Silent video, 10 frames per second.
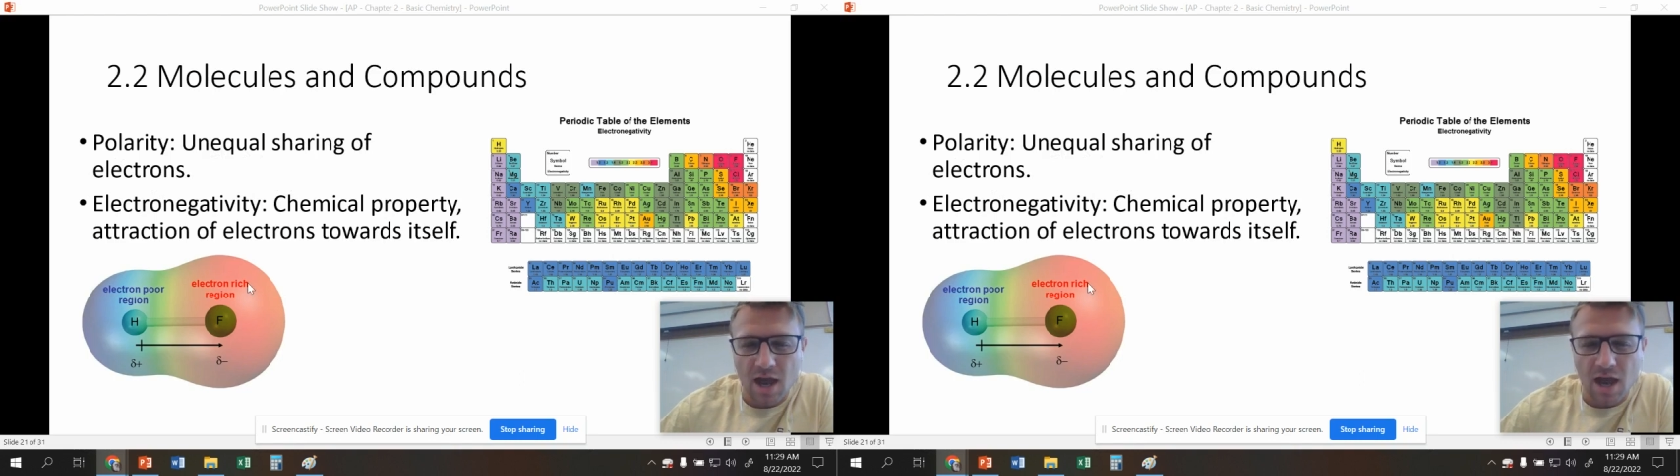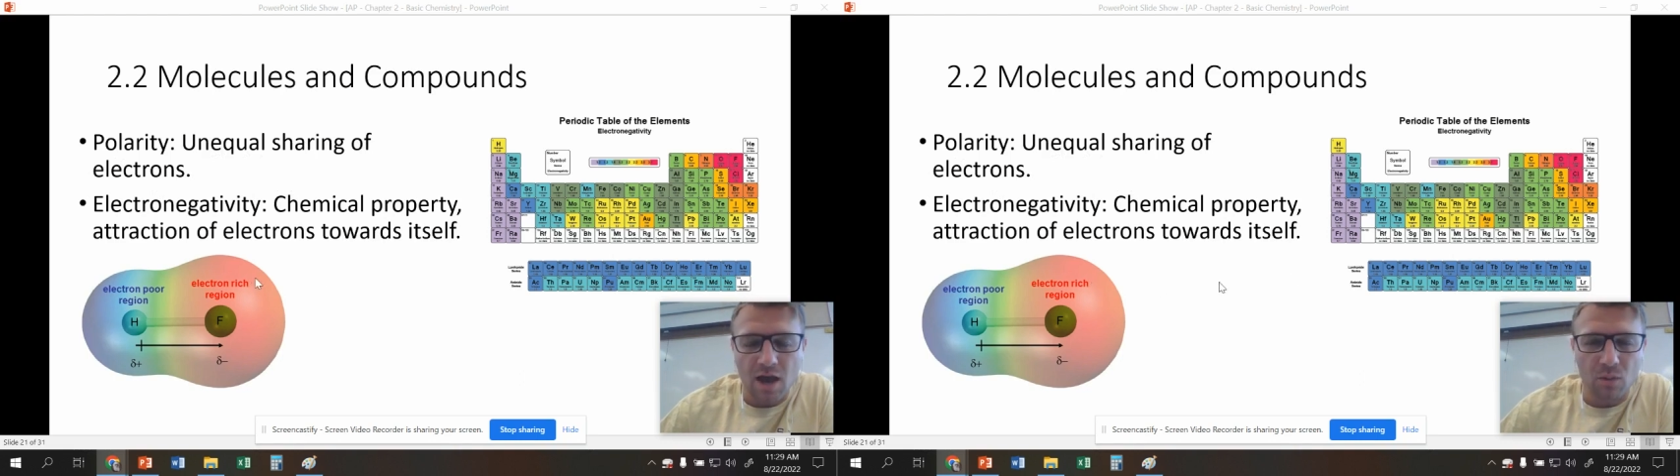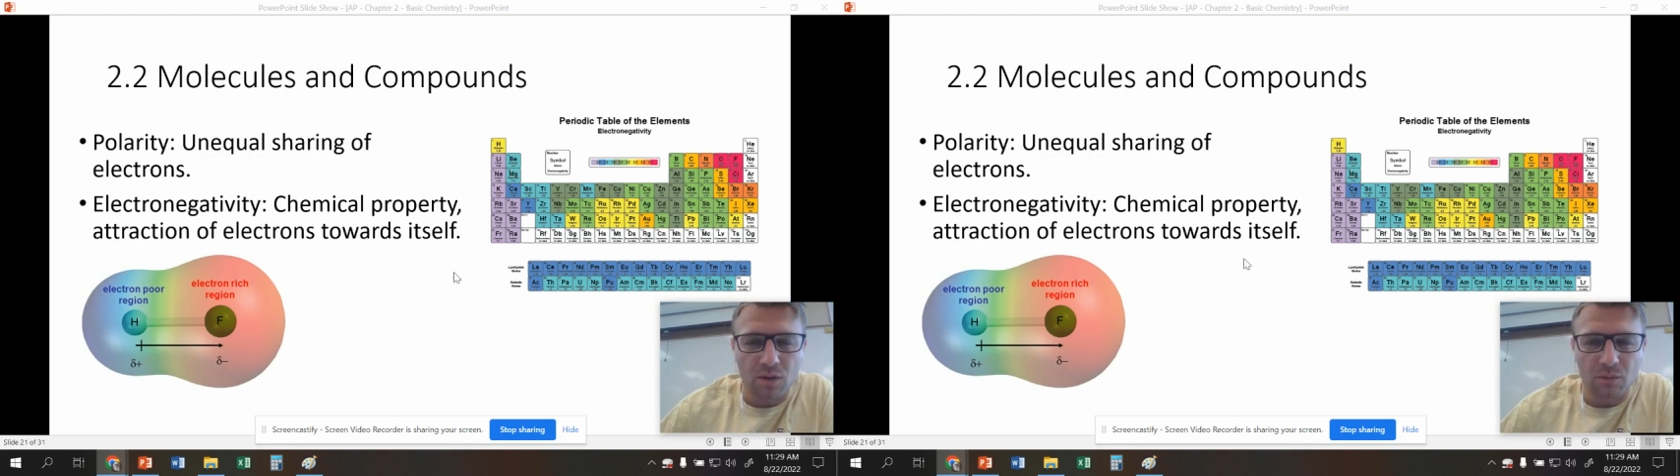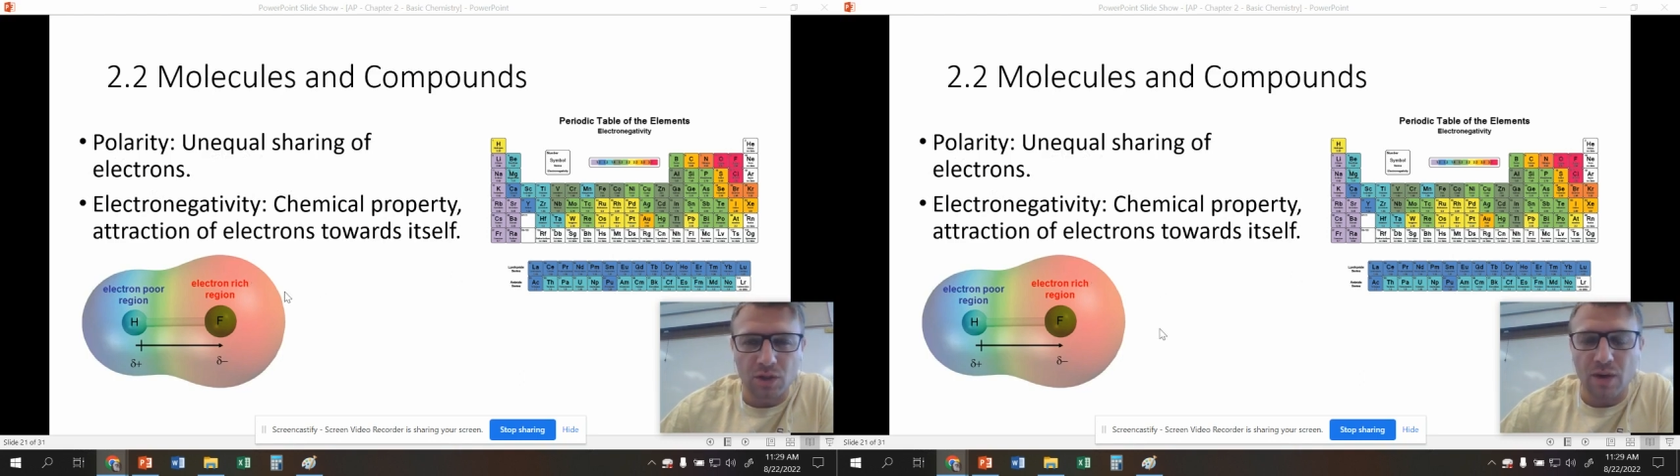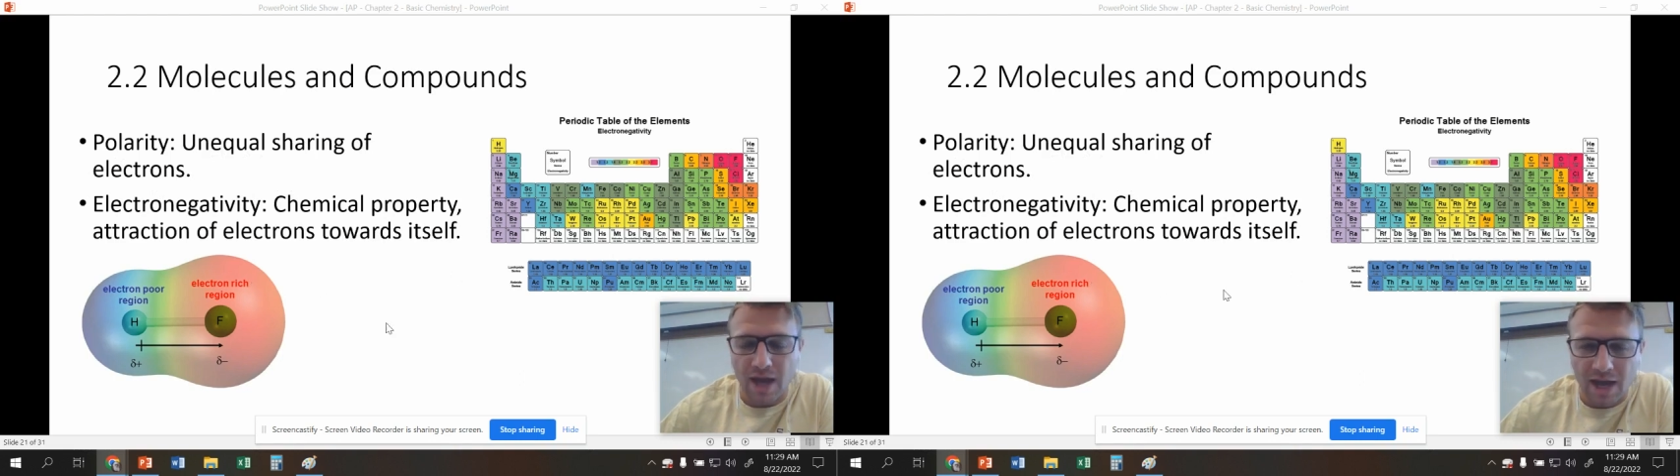when
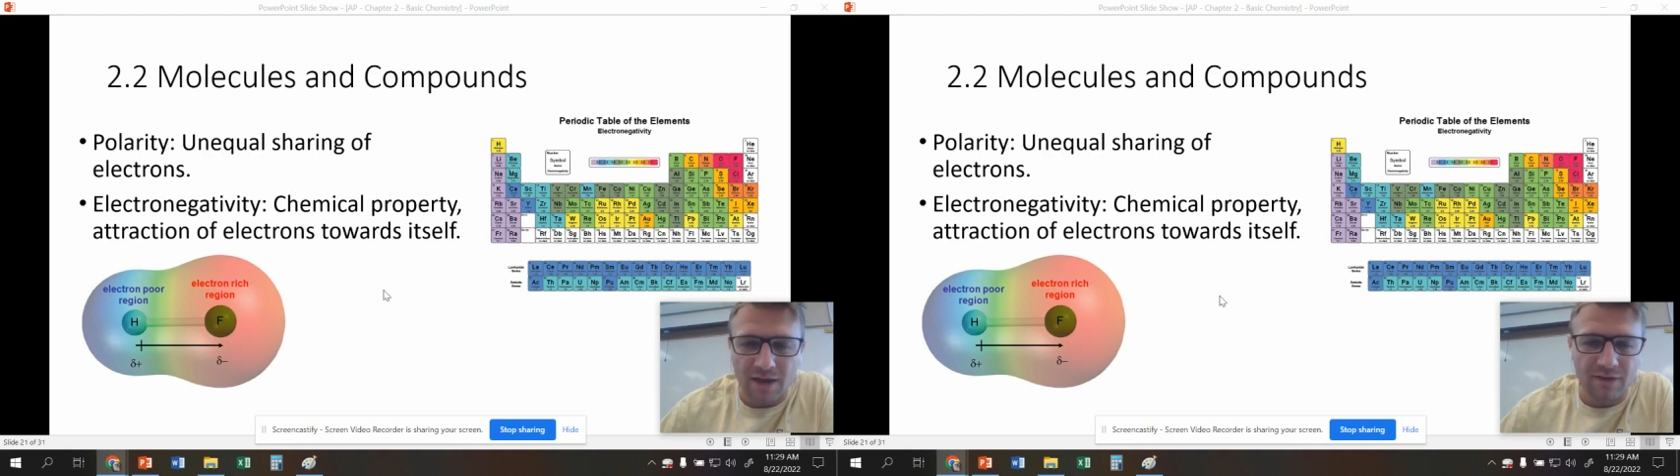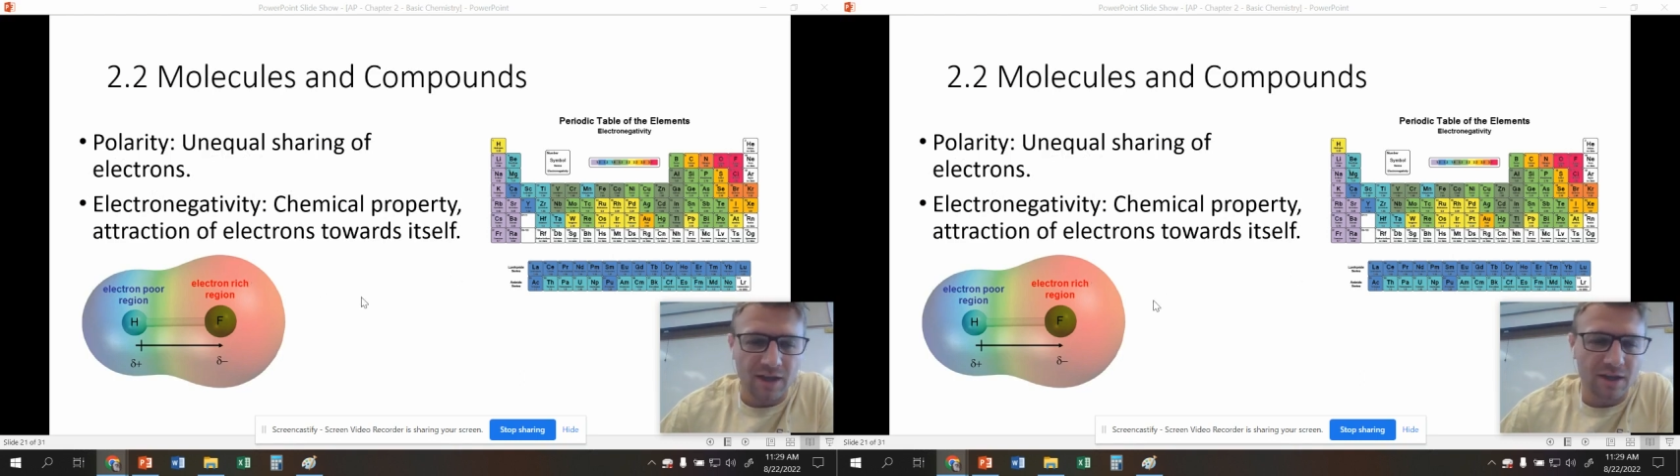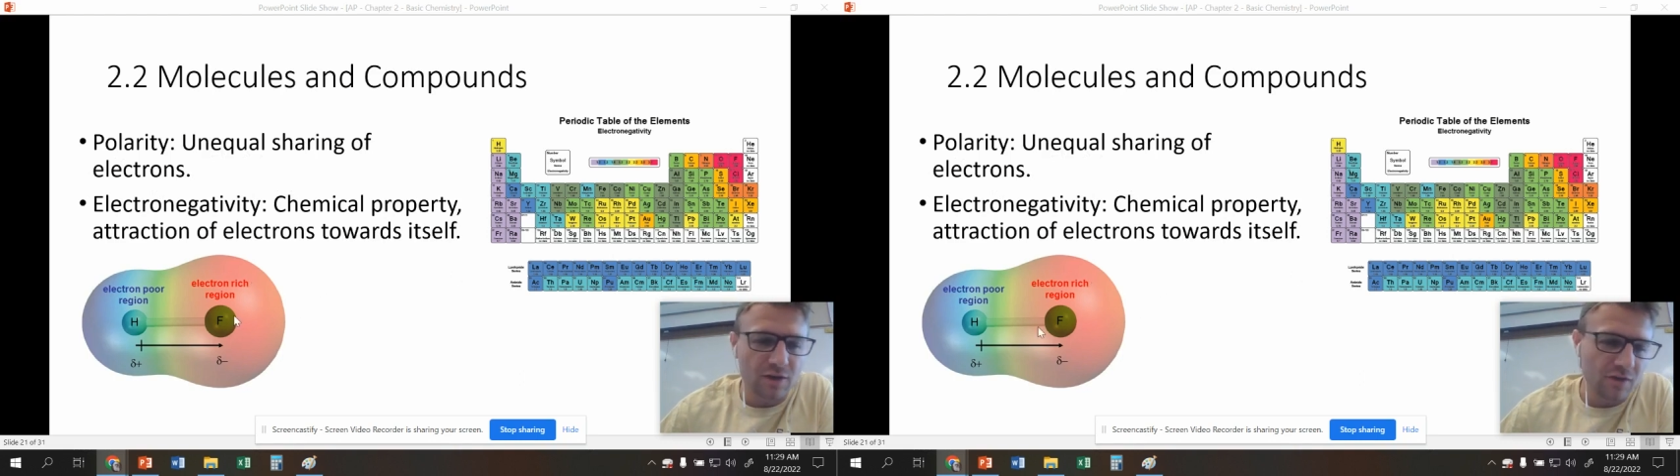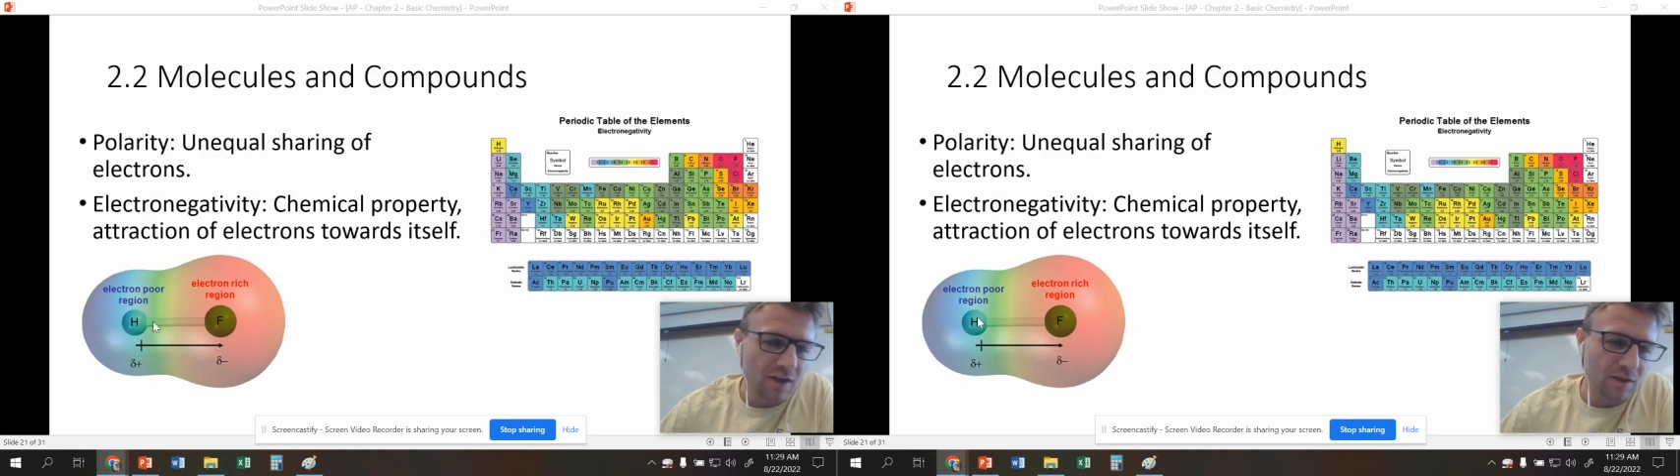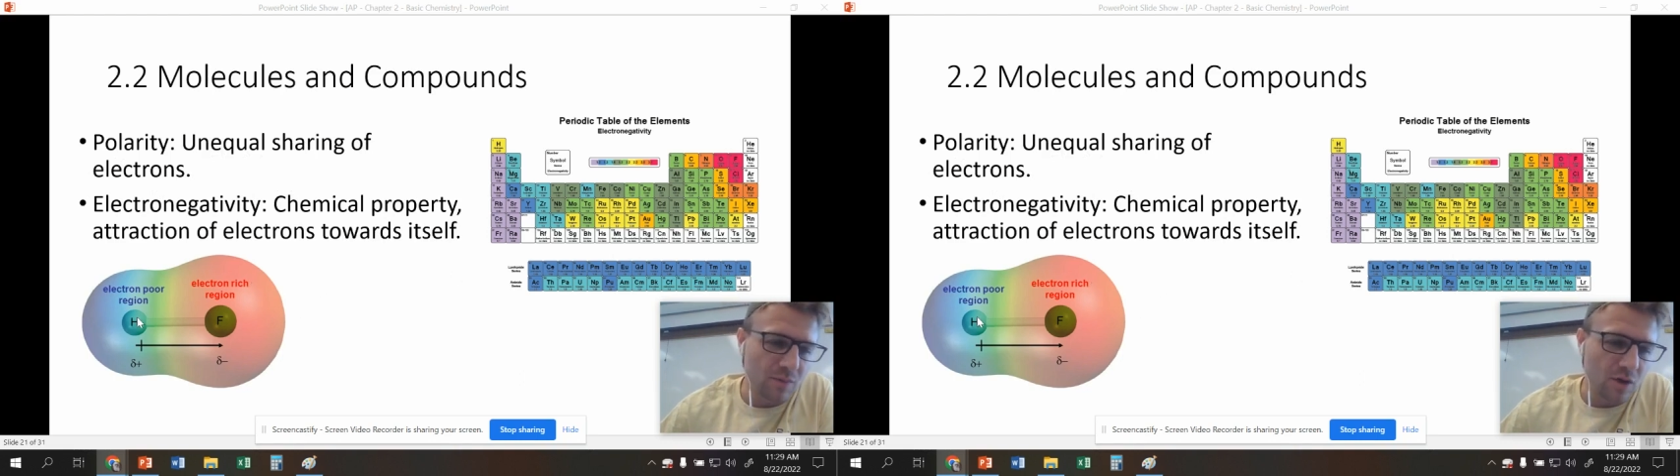you have a
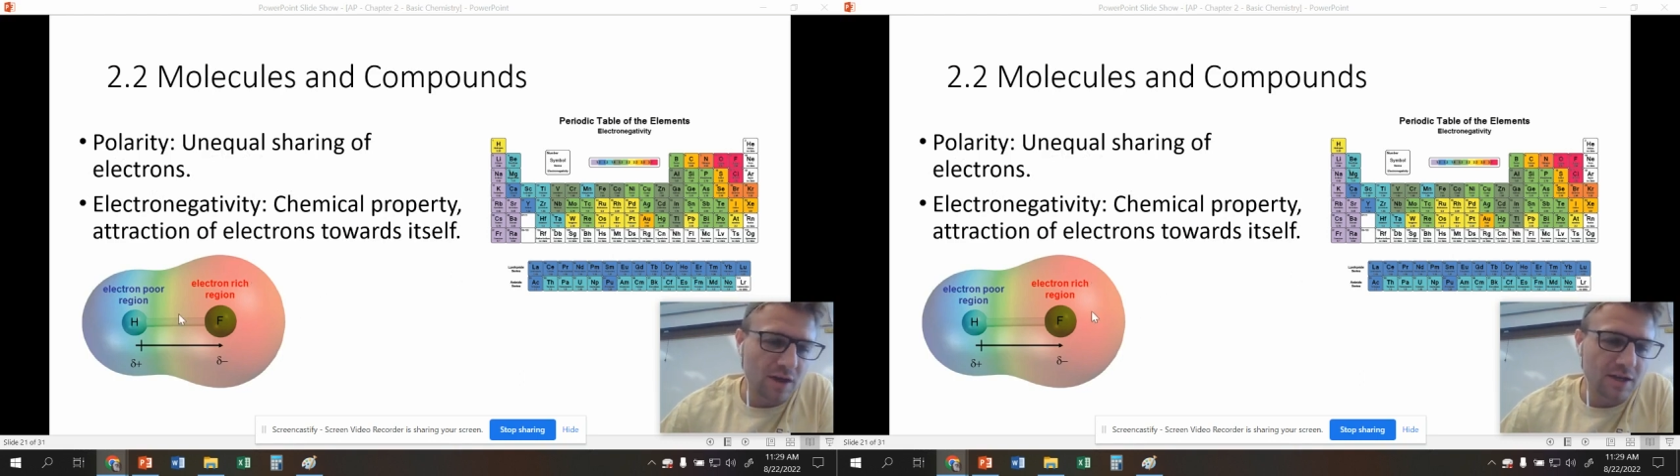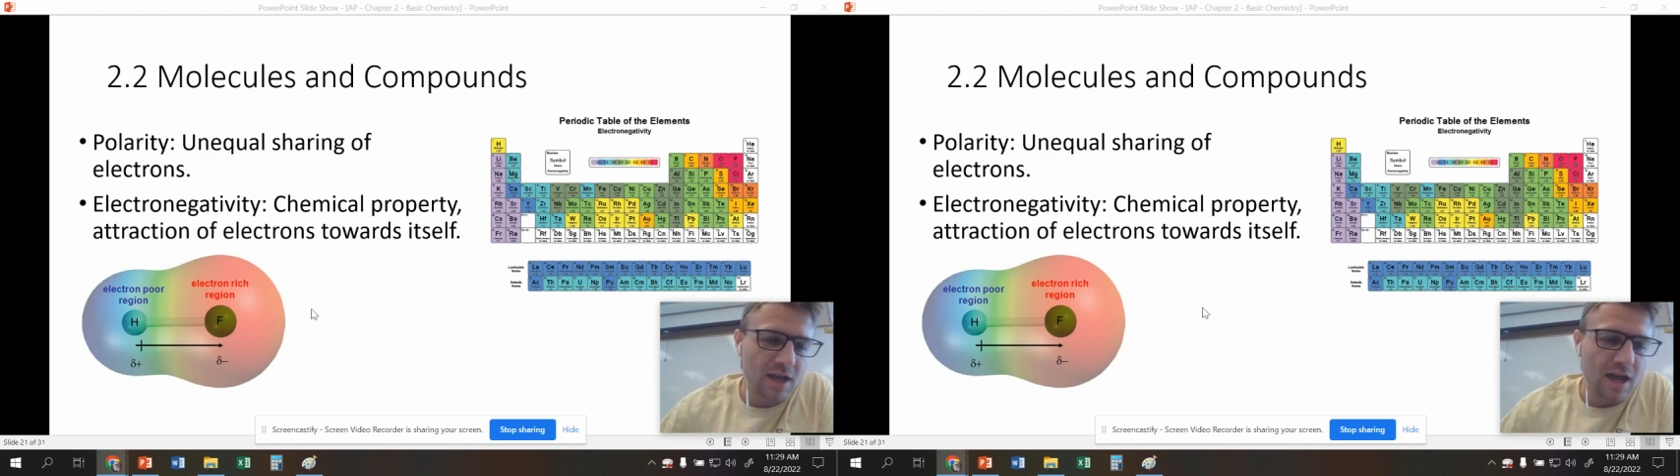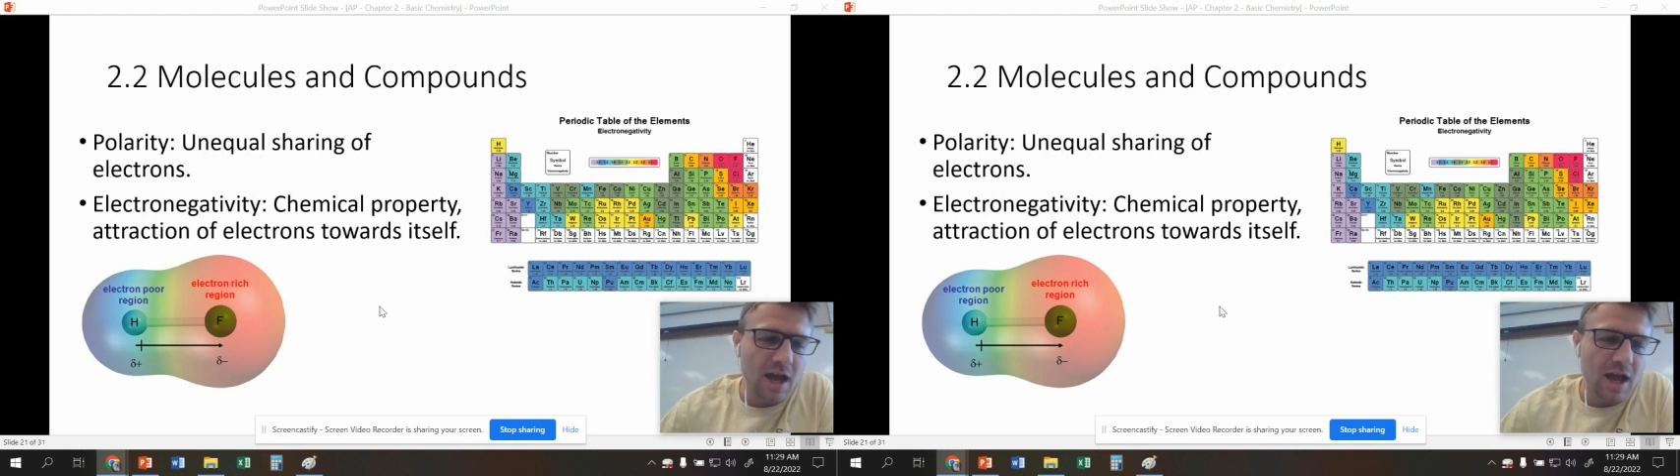covalent bond.